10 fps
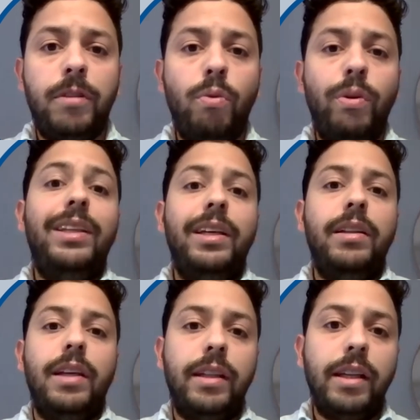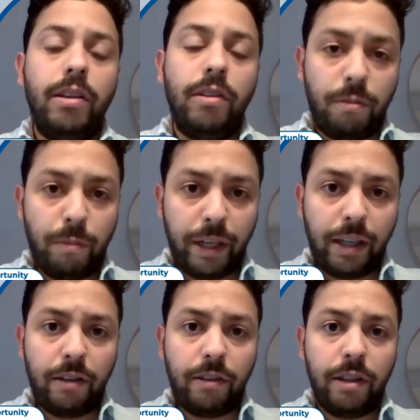we did at least, my
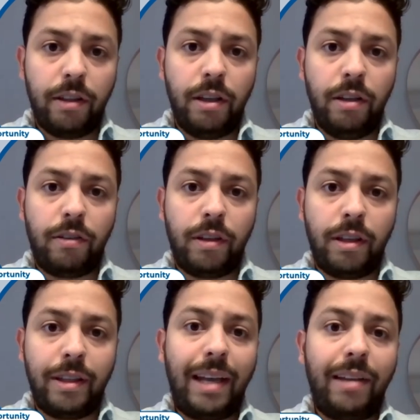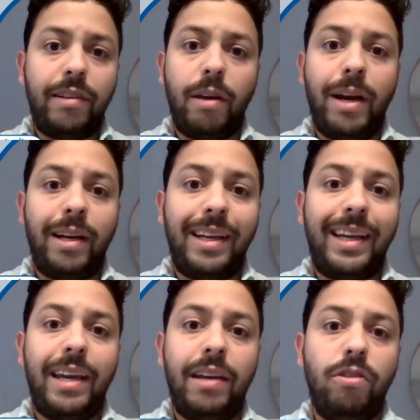class did this Danske Bank
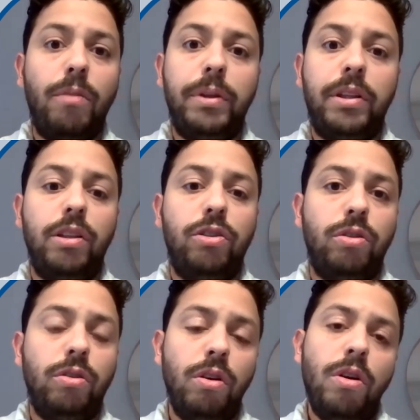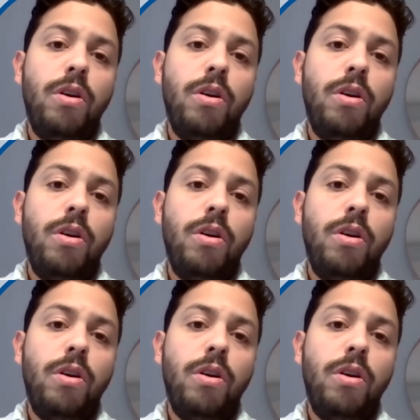case competition